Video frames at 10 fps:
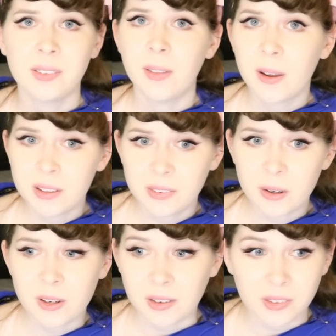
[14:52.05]
As long as
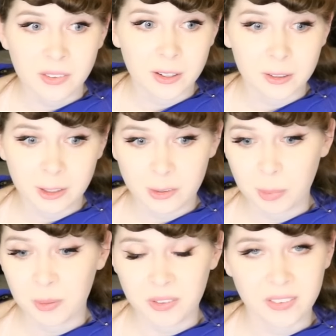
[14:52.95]
they're necessarily
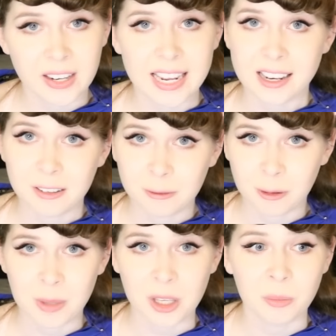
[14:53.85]
supposed to stay hidden
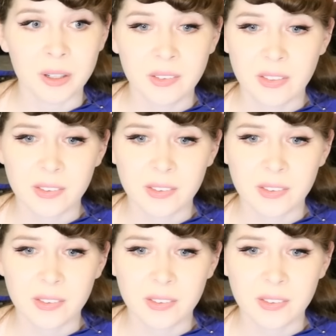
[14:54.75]
from humans,